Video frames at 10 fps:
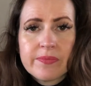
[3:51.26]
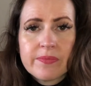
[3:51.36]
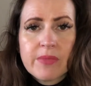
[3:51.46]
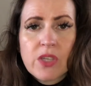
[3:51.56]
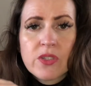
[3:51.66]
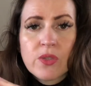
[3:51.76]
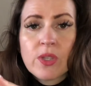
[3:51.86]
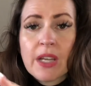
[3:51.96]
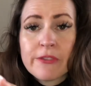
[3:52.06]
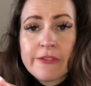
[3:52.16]
because you
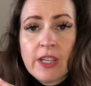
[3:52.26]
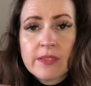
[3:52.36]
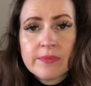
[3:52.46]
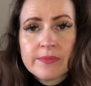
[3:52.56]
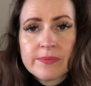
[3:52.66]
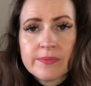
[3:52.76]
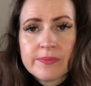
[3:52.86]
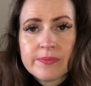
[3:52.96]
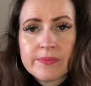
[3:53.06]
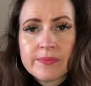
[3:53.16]
can have fun.
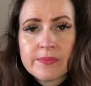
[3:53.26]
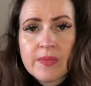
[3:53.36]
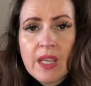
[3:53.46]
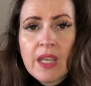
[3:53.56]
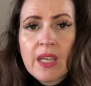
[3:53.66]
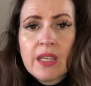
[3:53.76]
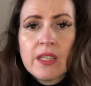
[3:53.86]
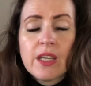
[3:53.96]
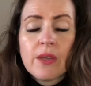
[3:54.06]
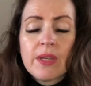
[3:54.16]

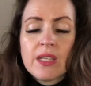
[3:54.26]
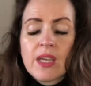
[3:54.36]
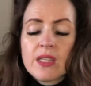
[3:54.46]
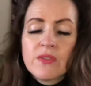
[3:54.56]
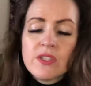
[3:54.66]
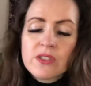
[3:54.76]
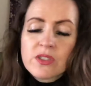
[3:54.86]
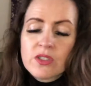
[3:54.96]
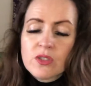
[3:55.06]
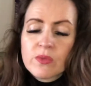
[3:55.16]
You know, and if it's to
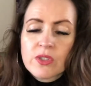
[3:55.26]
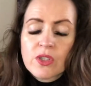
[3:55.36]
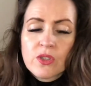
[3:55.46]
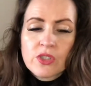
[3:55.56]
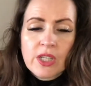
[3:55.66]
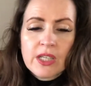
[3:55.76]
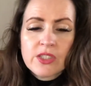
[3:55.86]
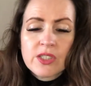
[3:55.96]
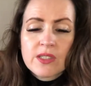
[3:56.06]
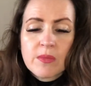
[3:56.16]
do with you
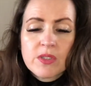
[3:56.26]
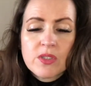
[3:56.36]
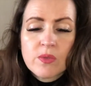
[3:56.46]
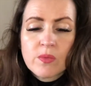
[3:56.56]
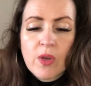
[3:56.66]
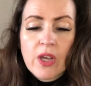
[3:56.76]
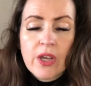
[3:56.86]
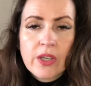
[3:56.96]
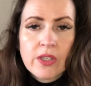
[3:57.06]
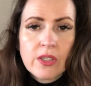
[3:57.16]
changing something to do with
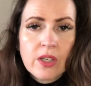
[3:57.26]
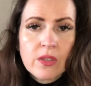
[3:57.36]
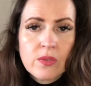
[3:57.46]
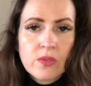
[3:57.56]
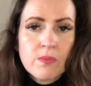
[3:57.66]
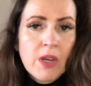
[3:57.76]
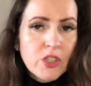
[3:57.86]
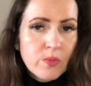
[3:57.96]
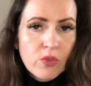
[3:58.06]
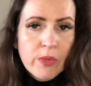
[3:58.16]
work, you know,
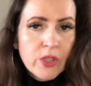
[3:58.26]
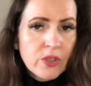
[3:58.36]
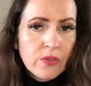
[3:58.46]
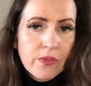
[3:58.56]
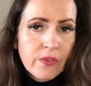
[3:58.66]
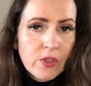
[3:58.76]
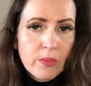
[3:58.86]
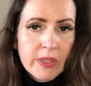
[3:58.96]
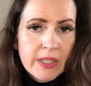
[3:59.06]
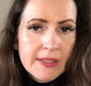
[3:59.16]
much more emotional
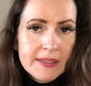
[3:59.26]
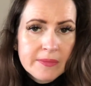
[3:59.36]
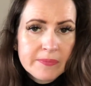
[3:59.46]
fulfillment here.